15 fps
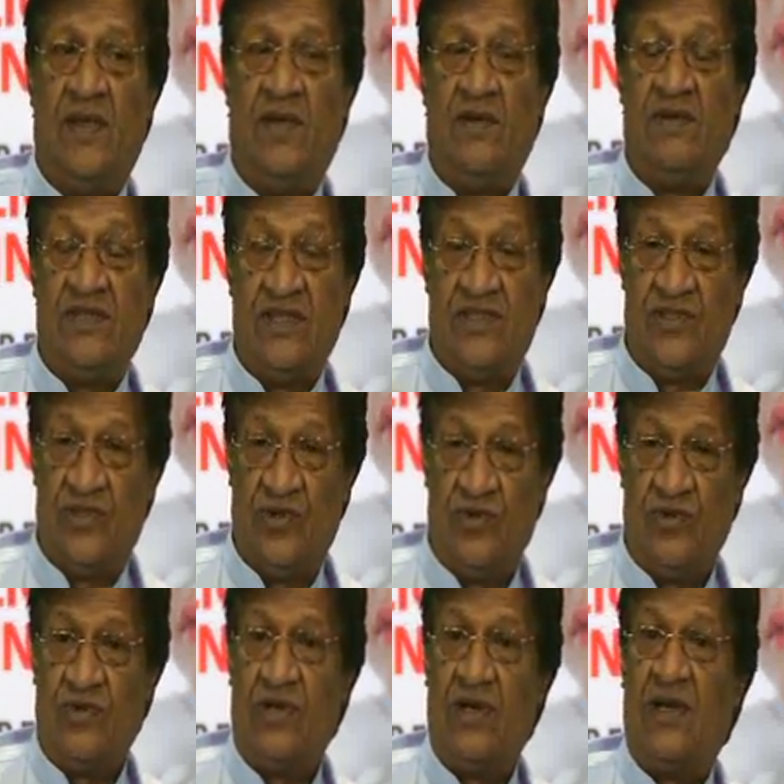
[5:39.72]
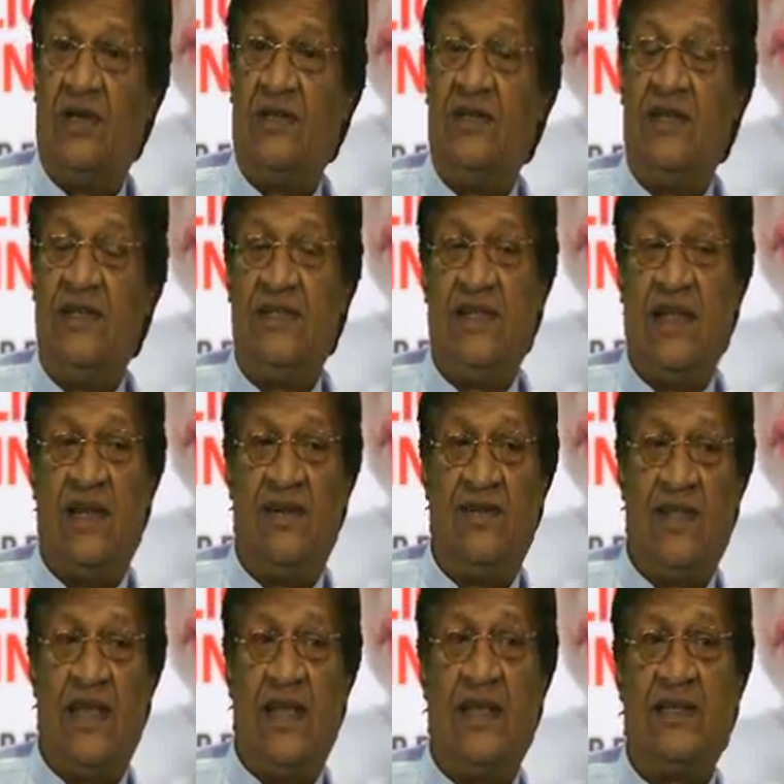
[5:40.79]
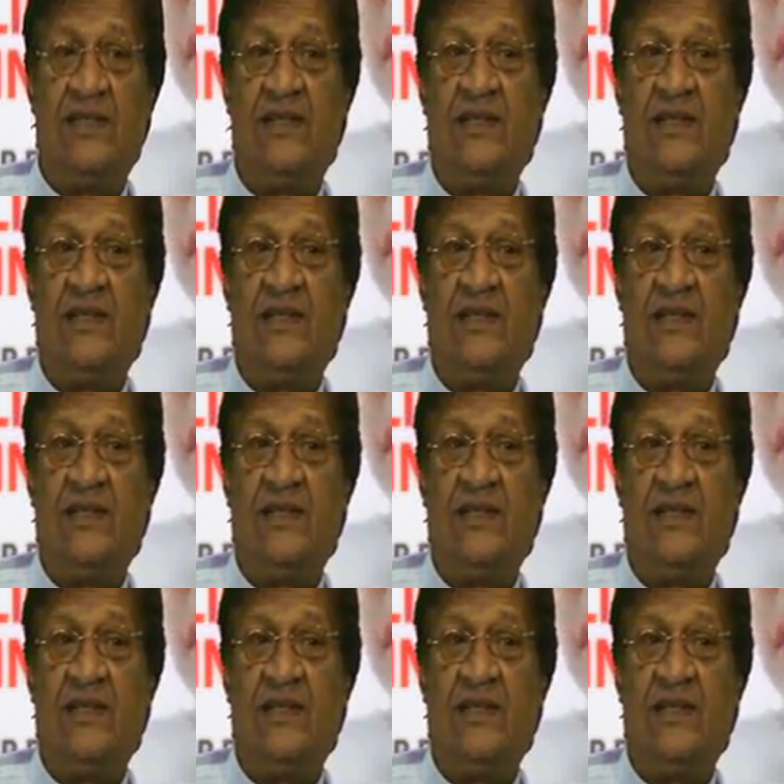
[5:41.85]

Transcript: Which is true. I did tell her that.